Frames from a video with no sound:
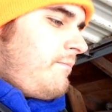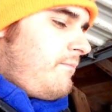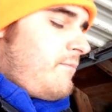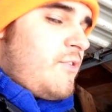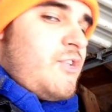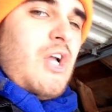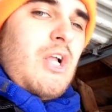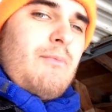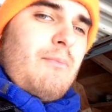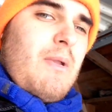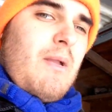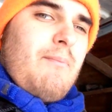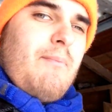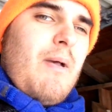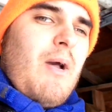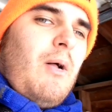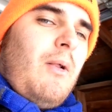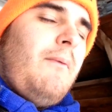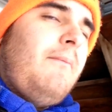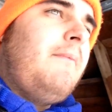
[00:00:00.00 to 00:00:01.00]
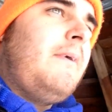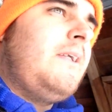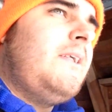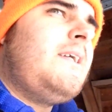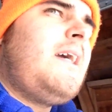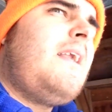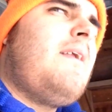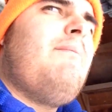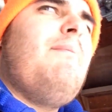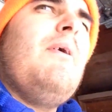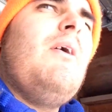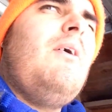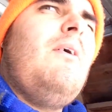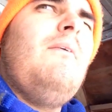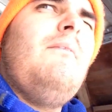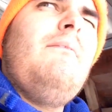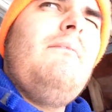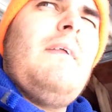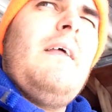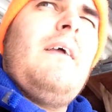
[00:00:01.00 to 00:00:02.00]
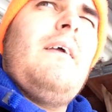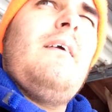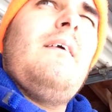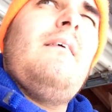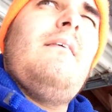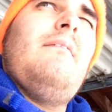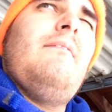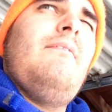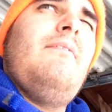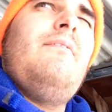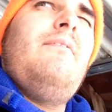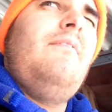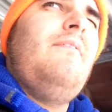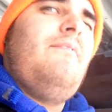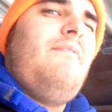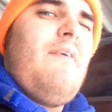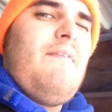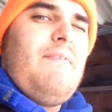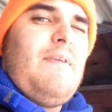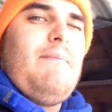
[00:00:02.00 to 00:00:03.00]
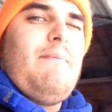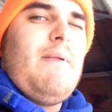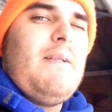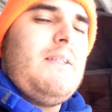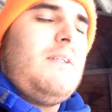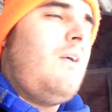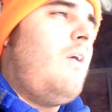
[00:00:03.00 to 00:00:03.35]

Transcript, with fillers: sent me a bill. I just got a bill like 15 minutes